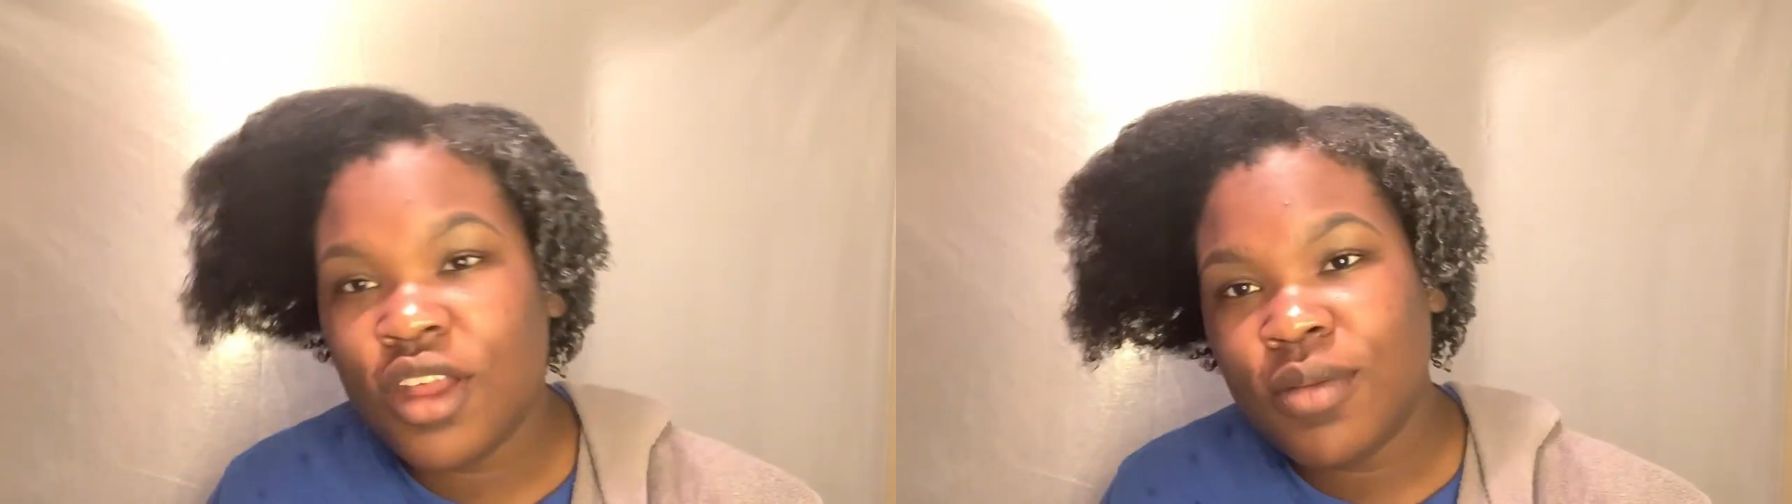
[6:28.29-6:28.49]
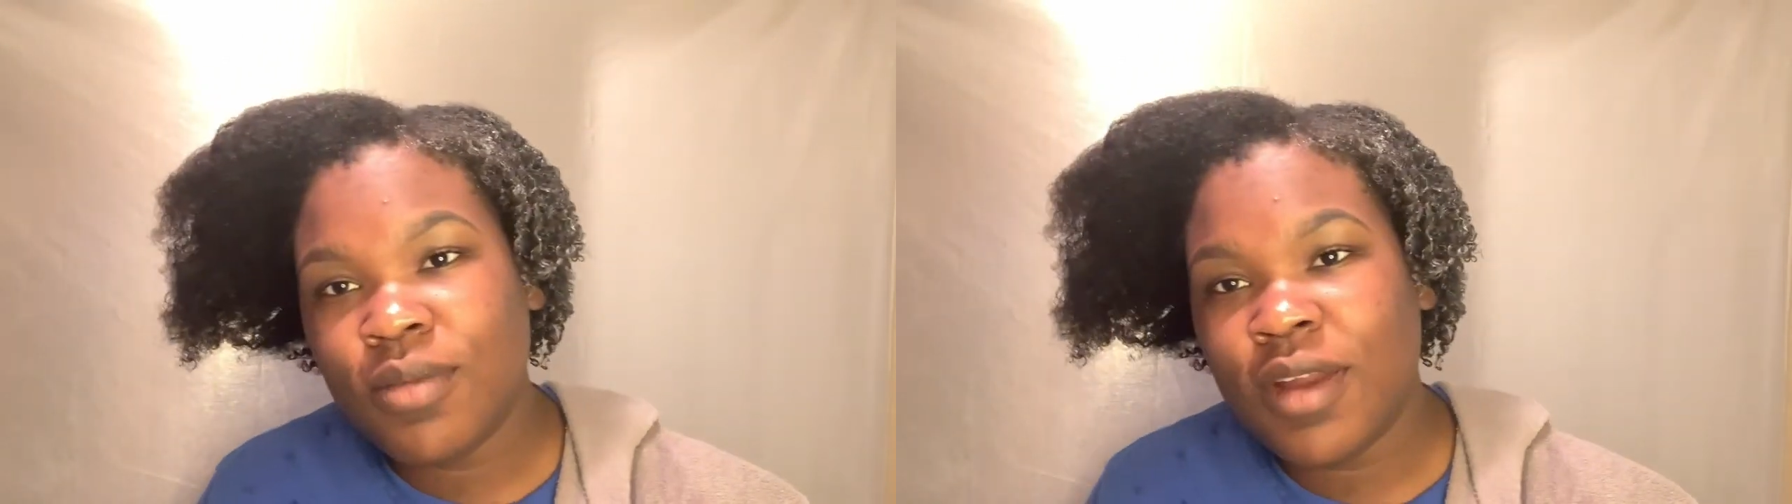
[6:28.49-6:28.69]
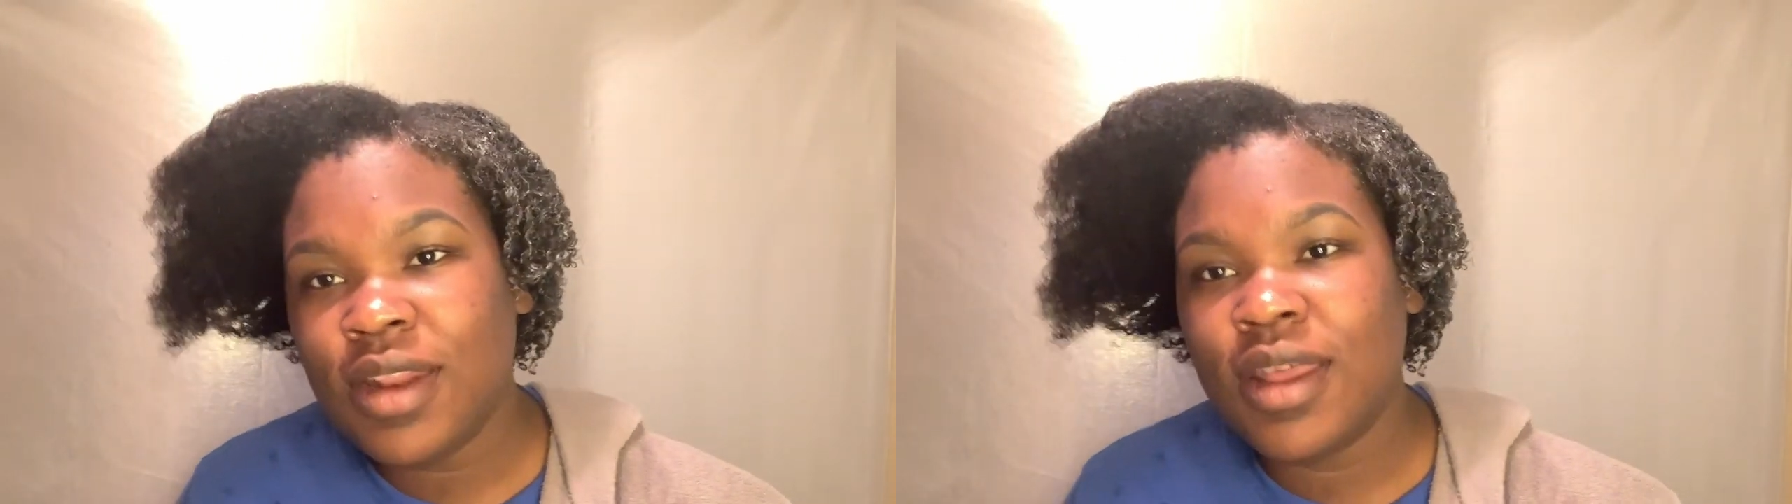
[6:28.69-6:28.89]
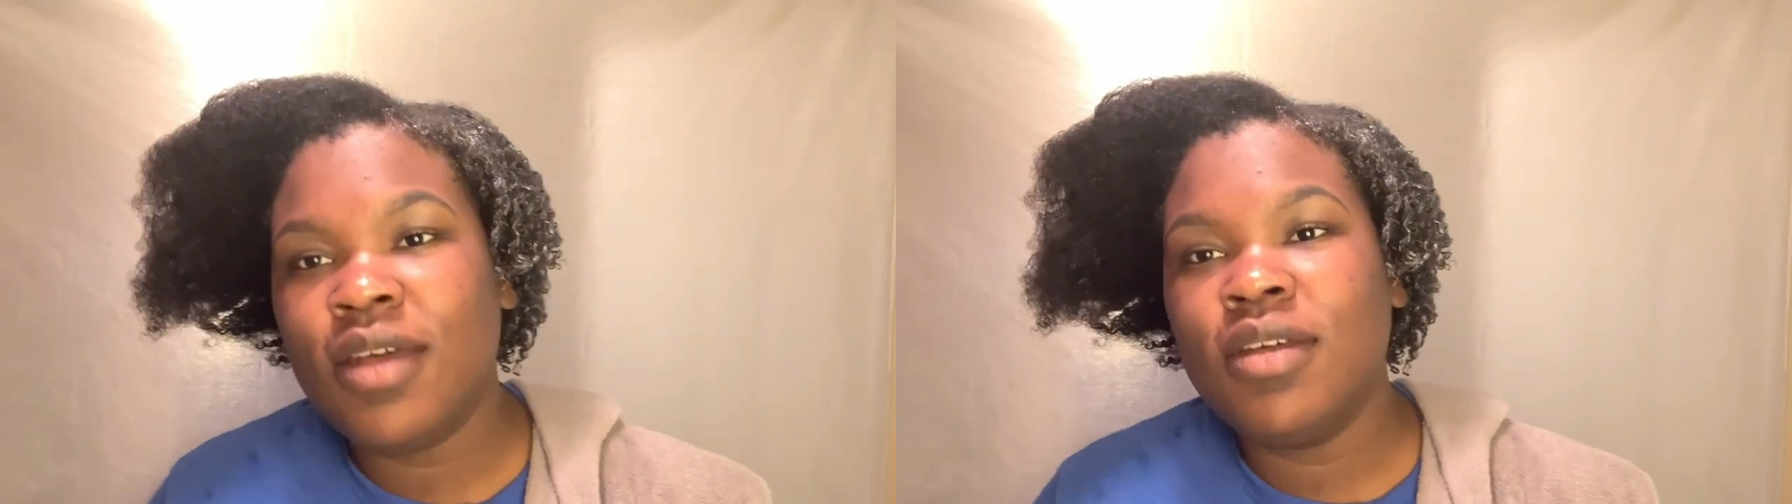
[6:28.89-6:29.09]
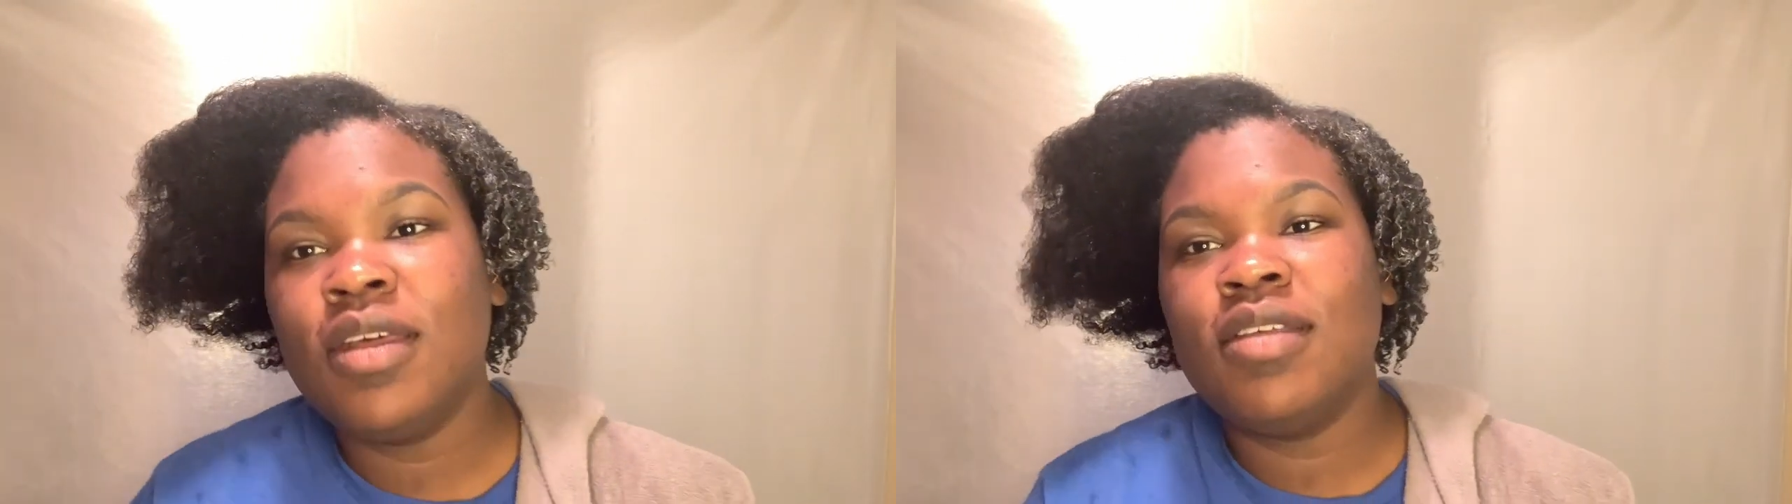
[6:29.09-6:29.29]
up right
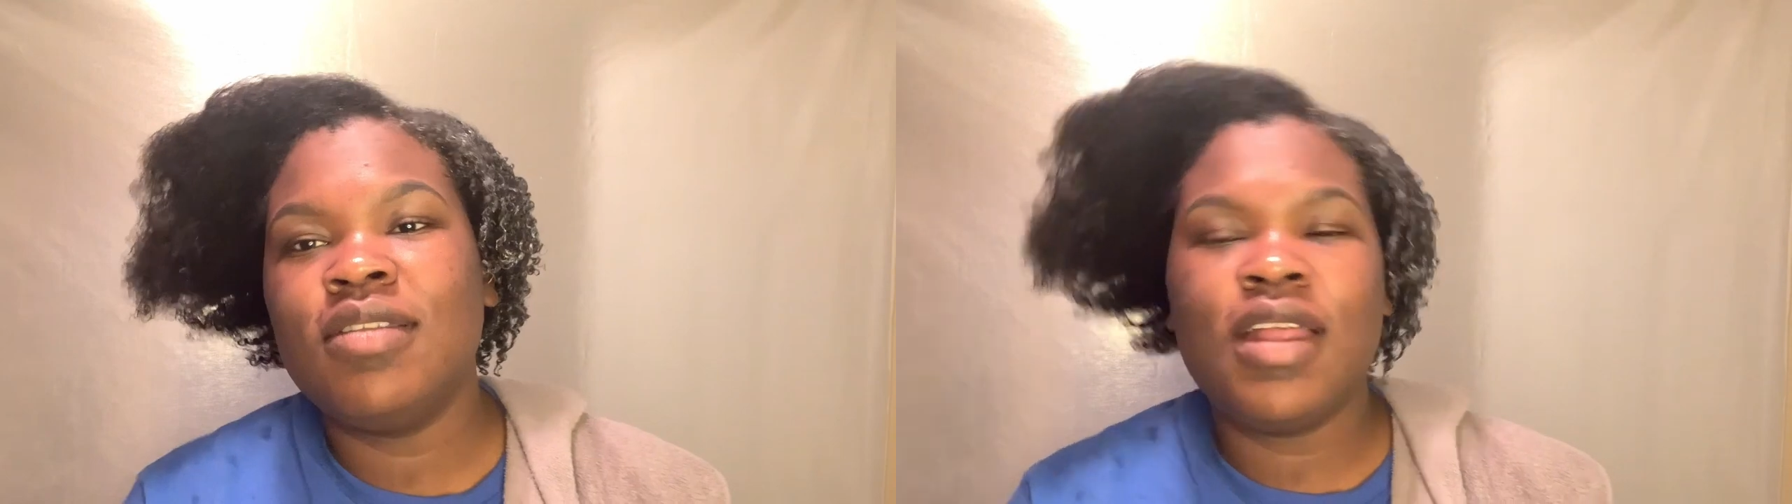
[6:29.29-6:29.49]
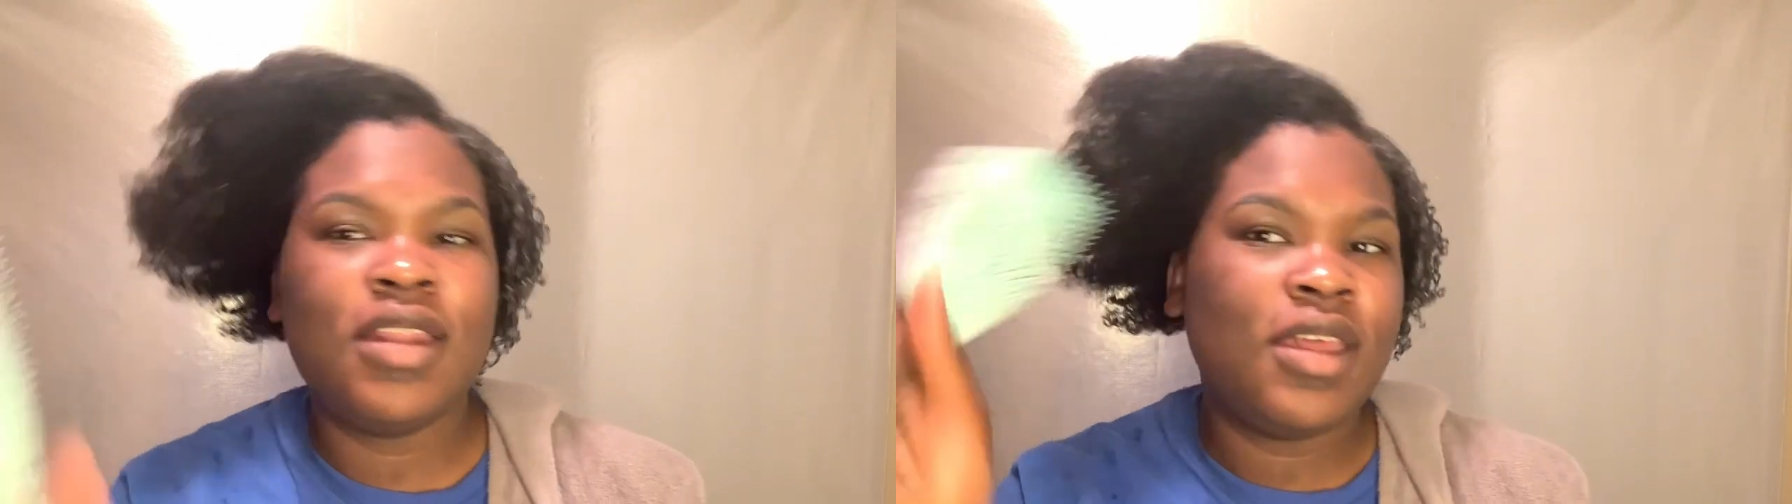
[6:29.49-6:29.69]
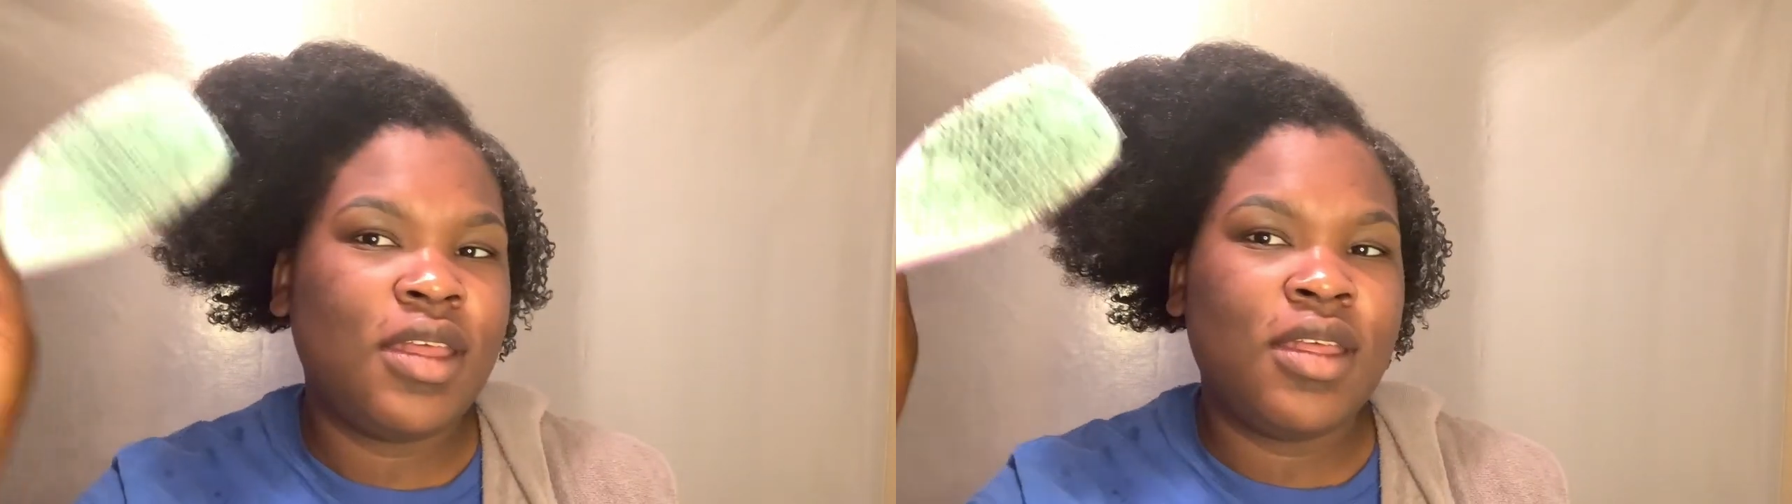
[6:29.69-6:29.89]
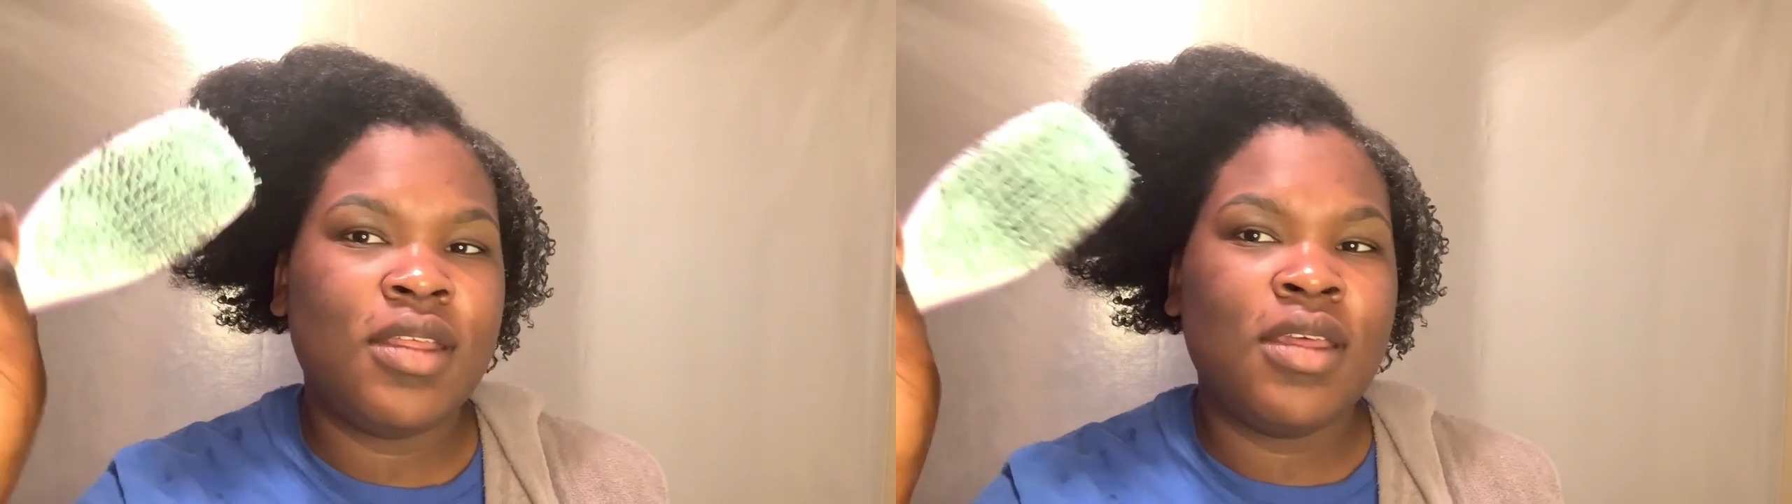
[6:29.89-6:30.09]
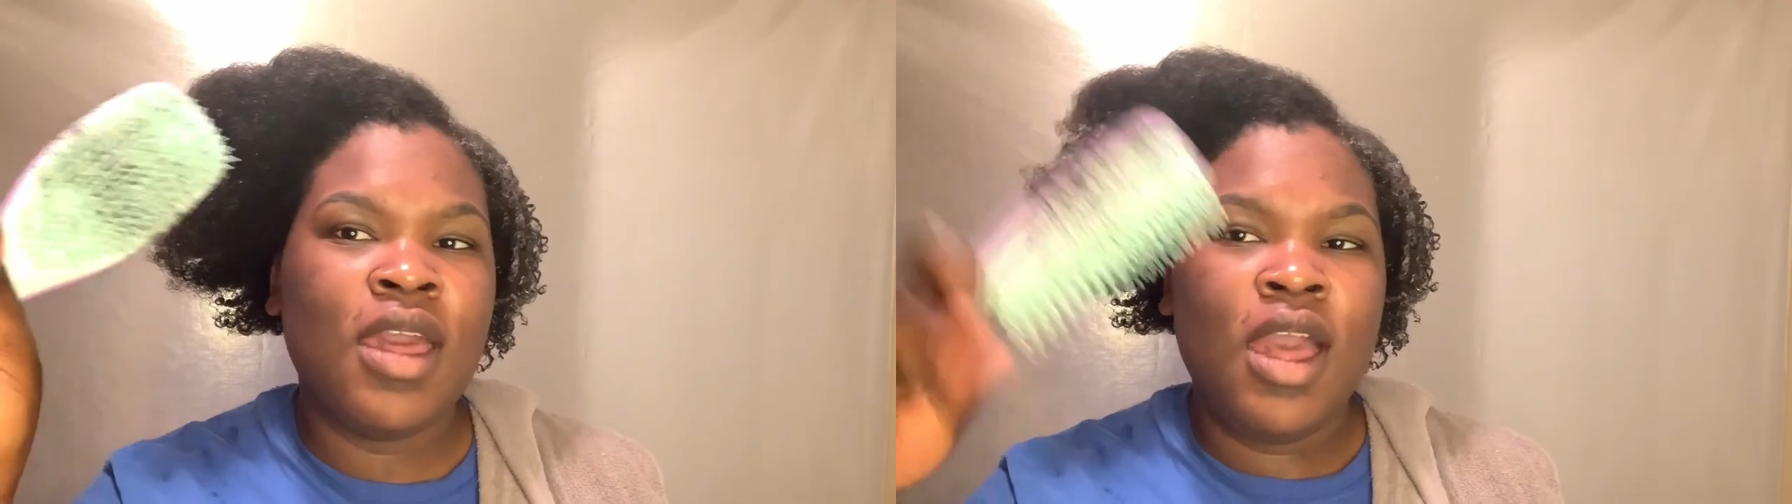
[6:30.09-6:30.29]
now is I
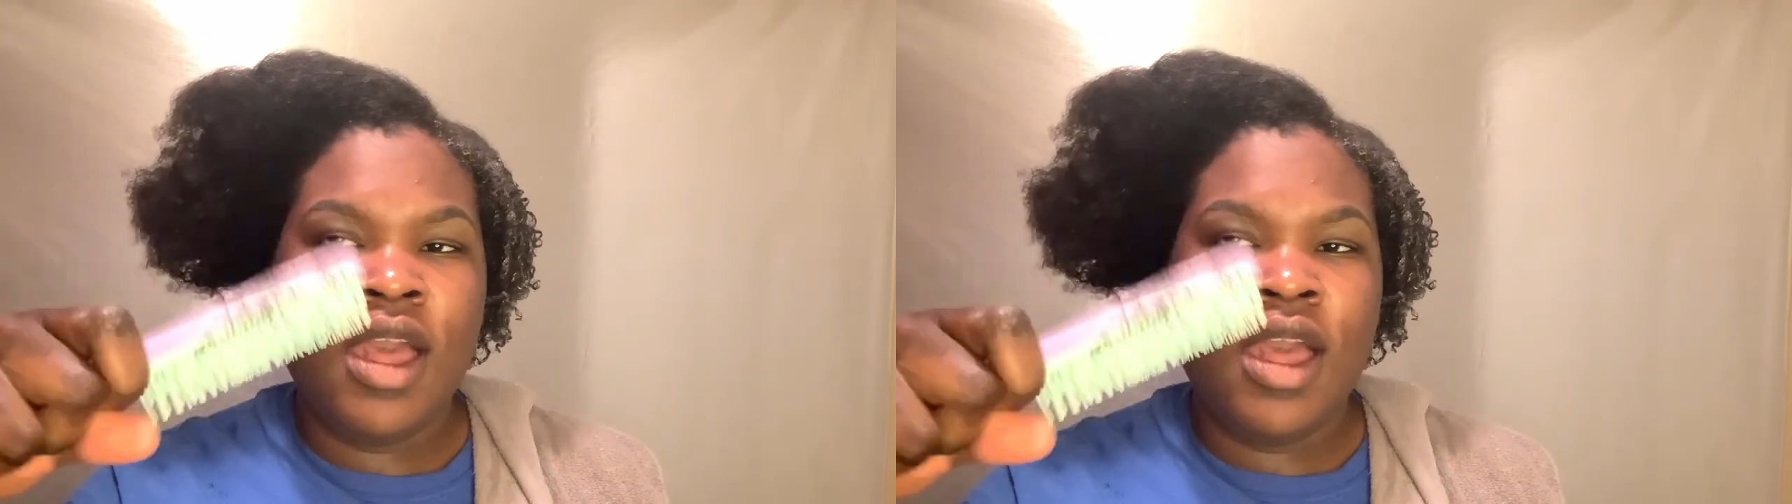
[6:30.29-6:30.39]
did